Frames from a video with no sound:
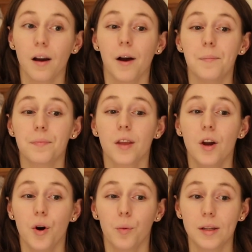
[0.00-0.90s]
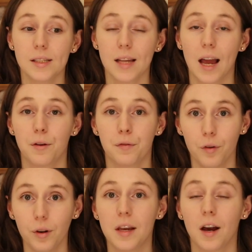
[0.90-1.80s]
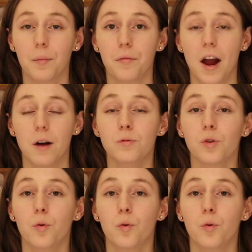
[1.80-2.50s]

Um, once I had fully come round,